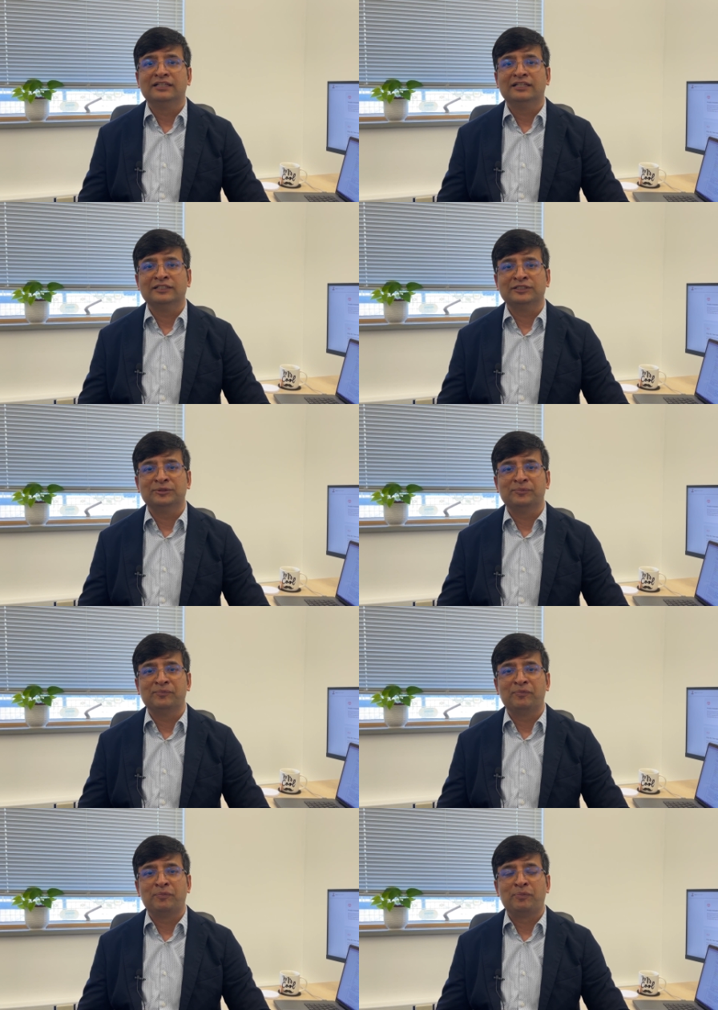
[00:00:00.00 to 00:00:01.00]

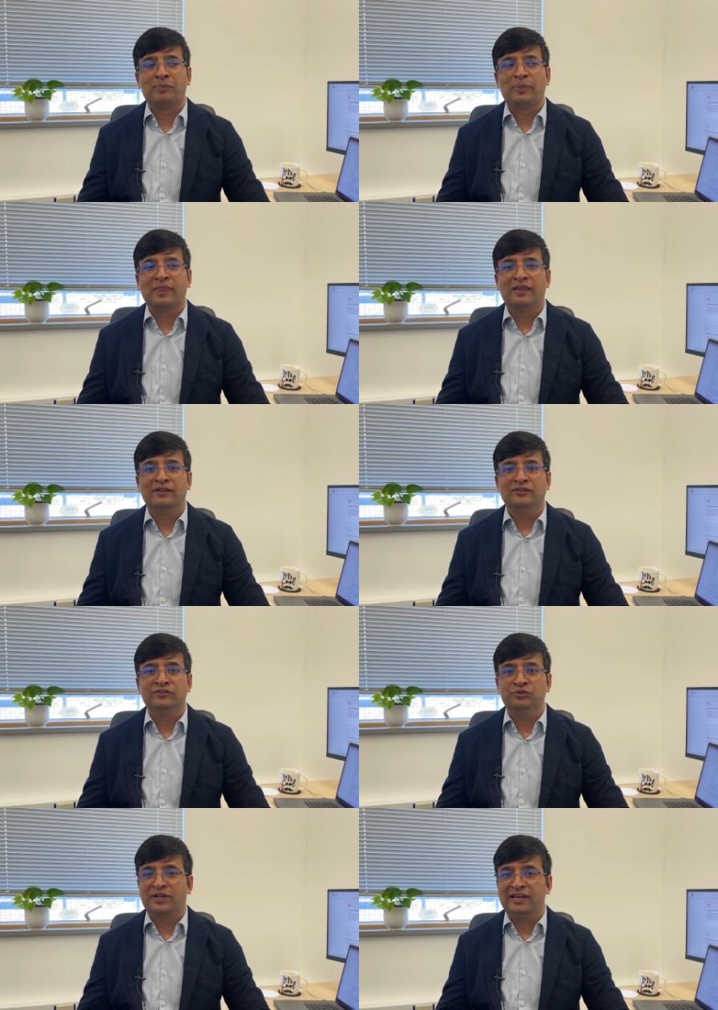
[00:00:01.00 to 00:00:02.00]

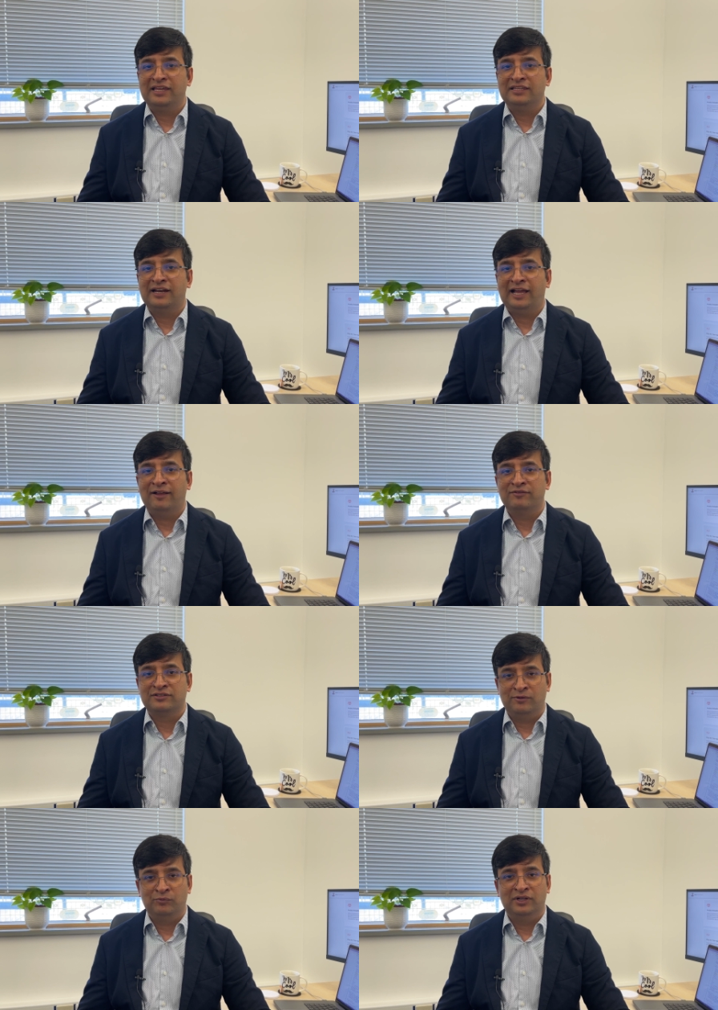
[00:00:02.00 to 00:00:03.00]
You can either have
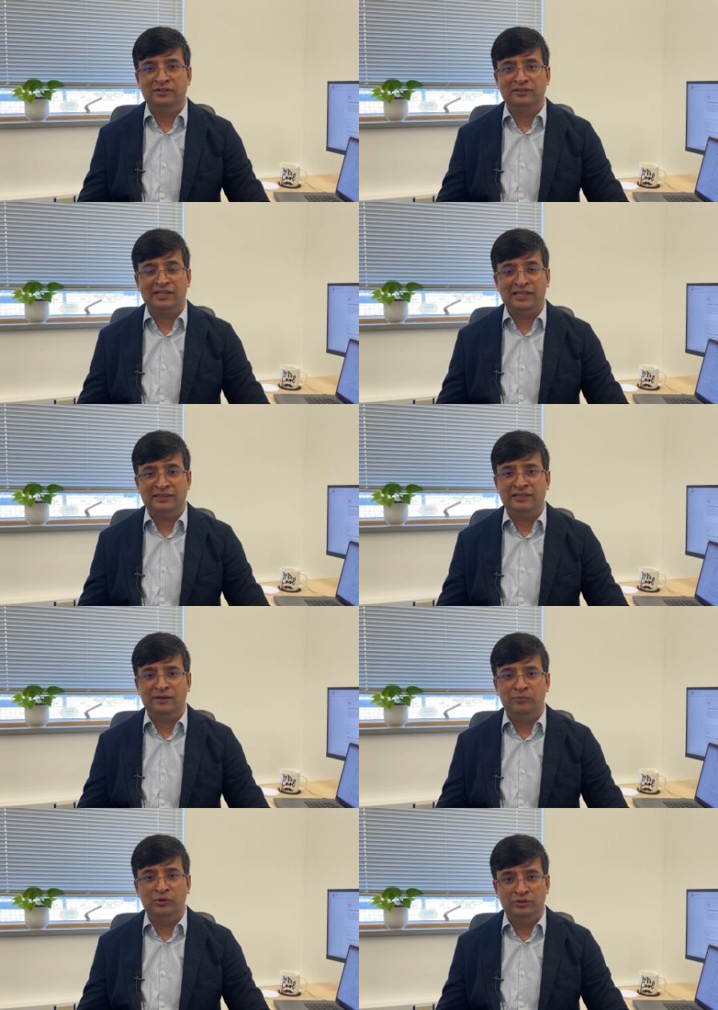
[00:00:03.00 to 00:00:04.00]
someone in the
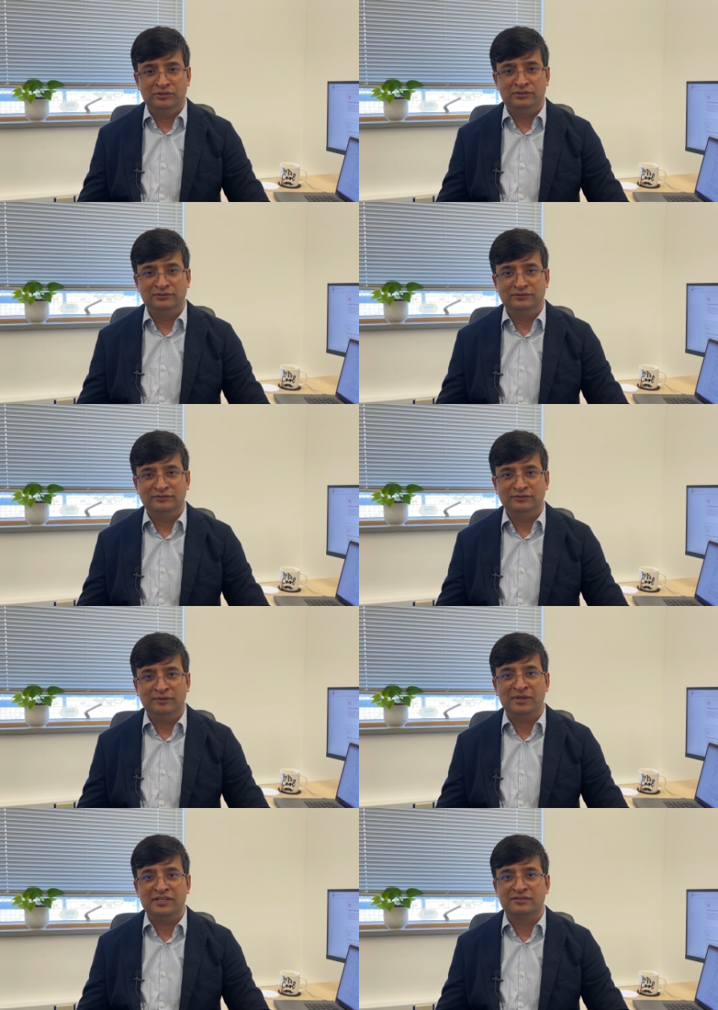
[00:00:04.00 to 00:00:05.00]
board, that
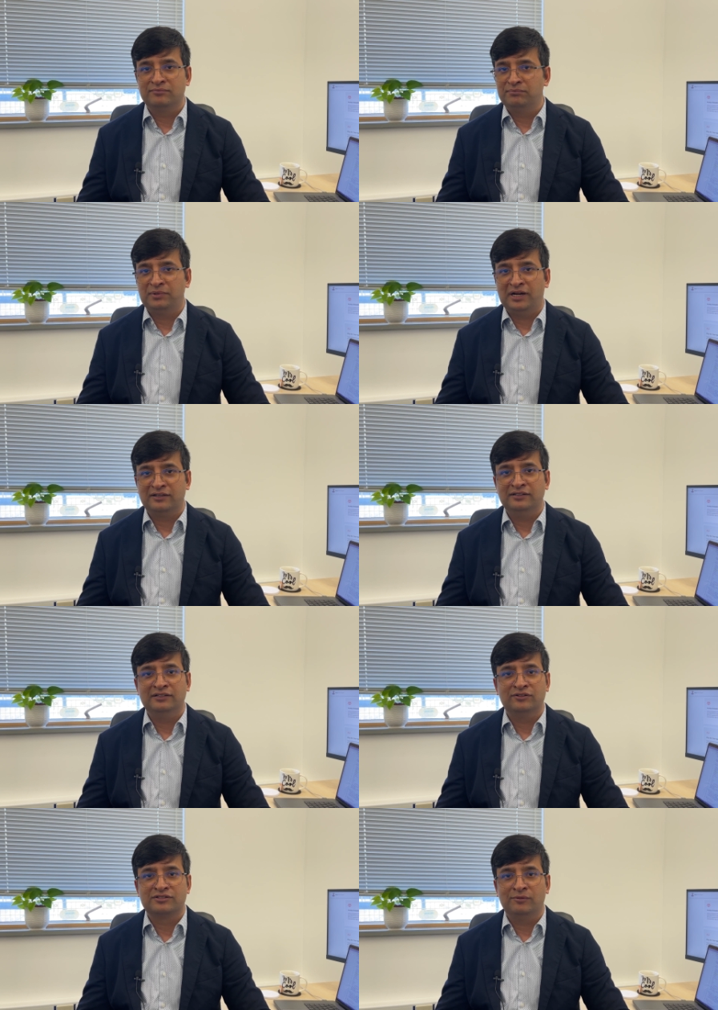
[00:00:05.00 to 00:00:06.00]
means partner
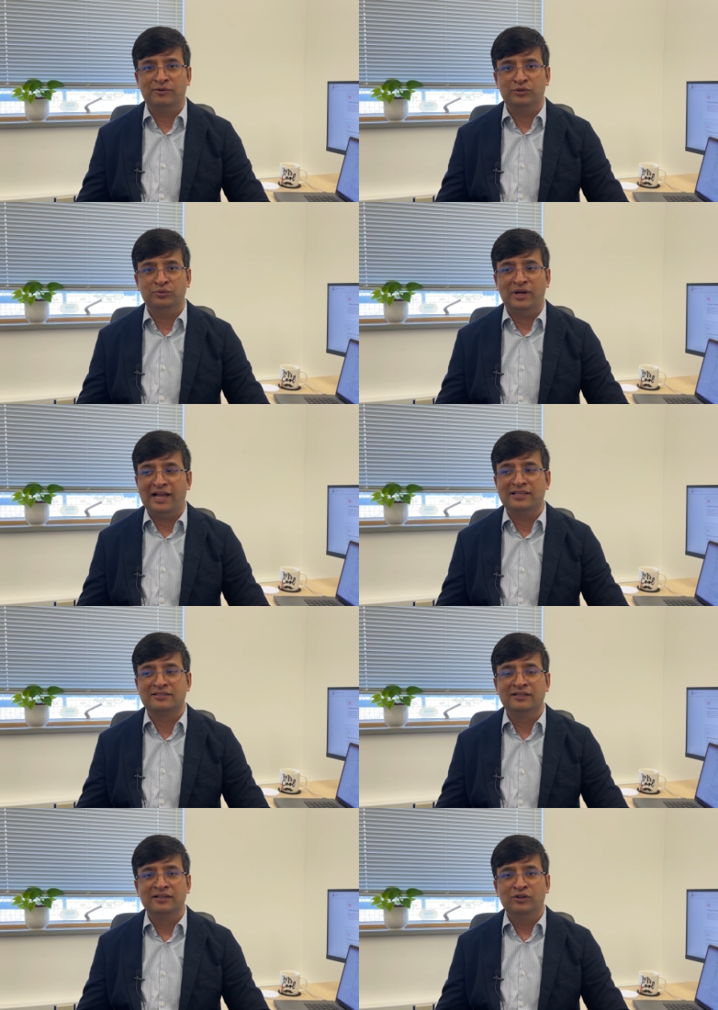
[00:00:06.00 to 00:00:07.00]
or someone
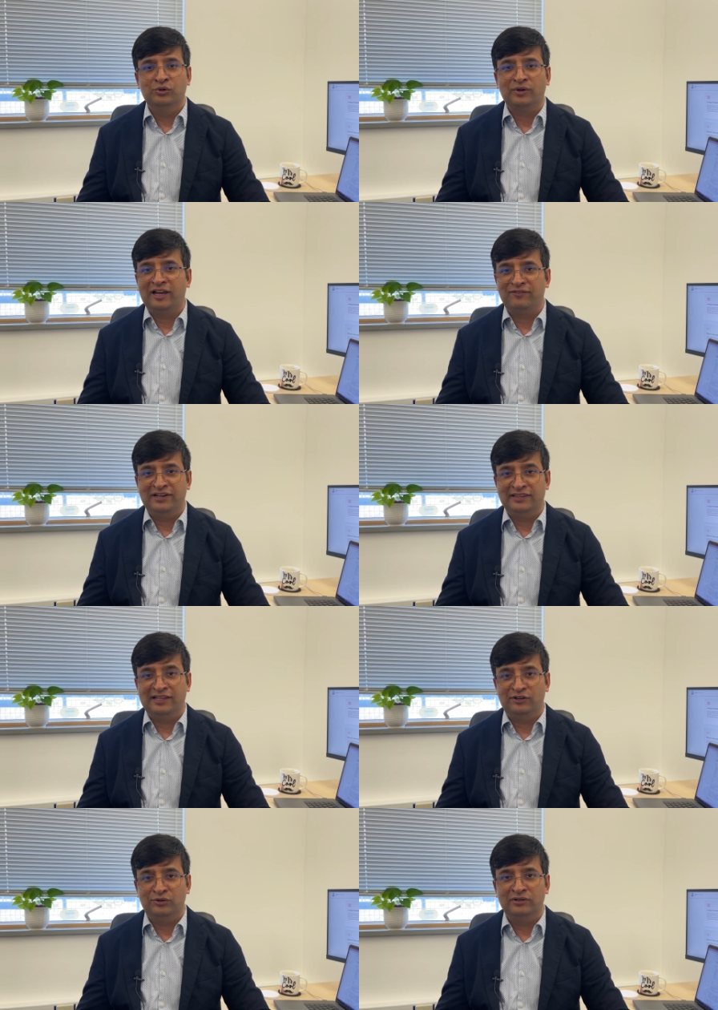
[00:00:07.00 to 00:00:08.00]
who can fill in
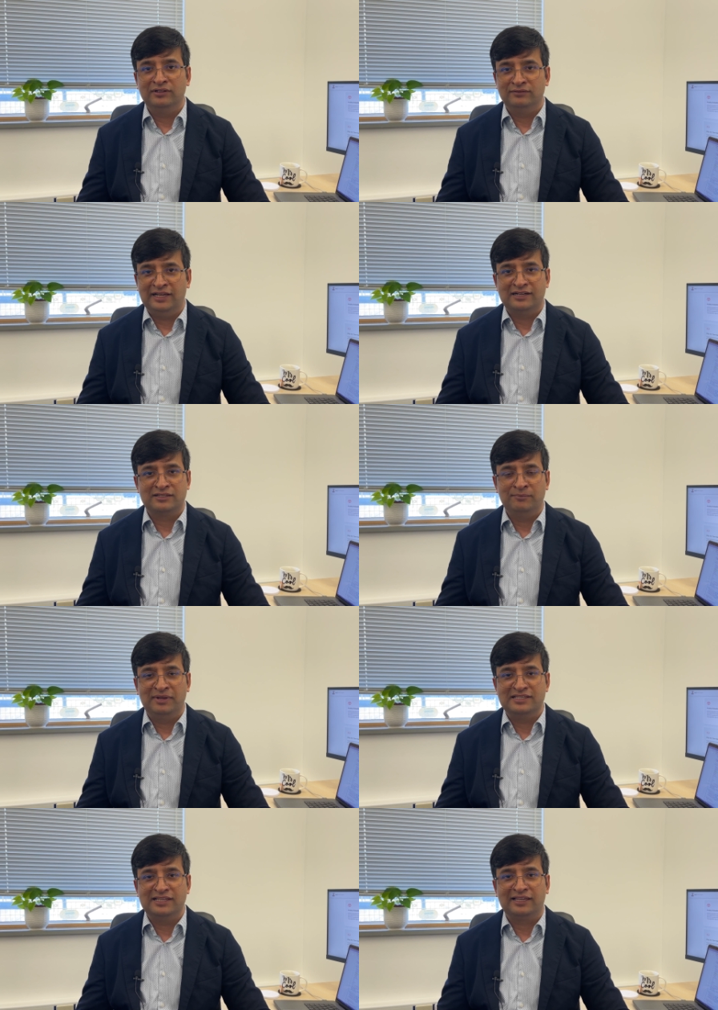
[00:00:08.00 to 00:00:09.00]
that role. That's
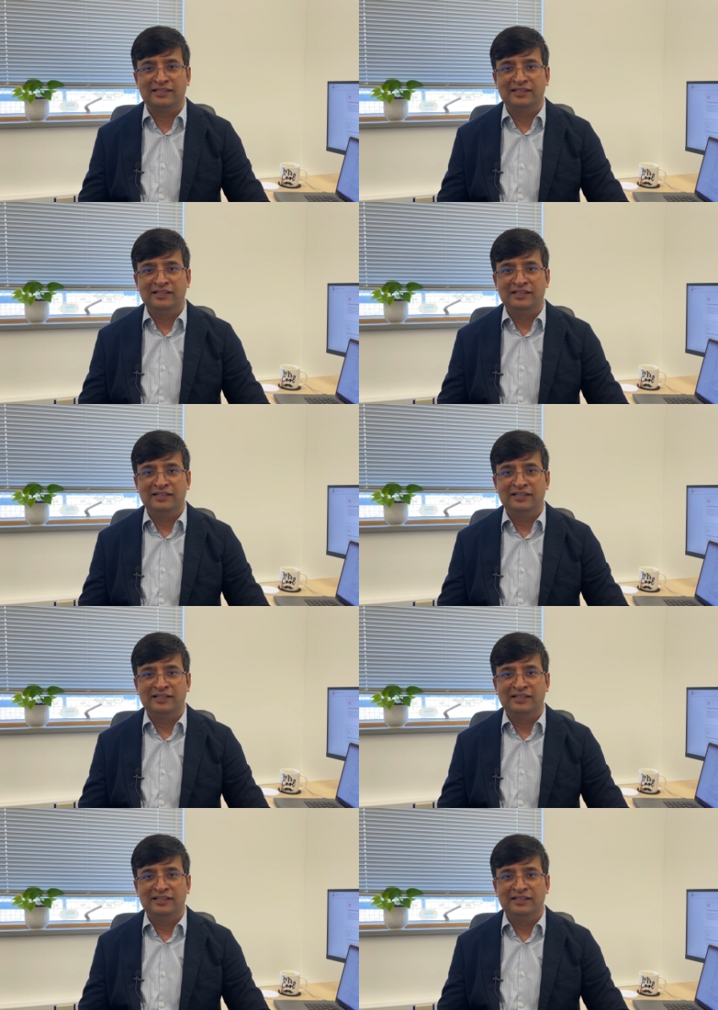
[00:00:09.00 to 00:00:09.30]
amazing.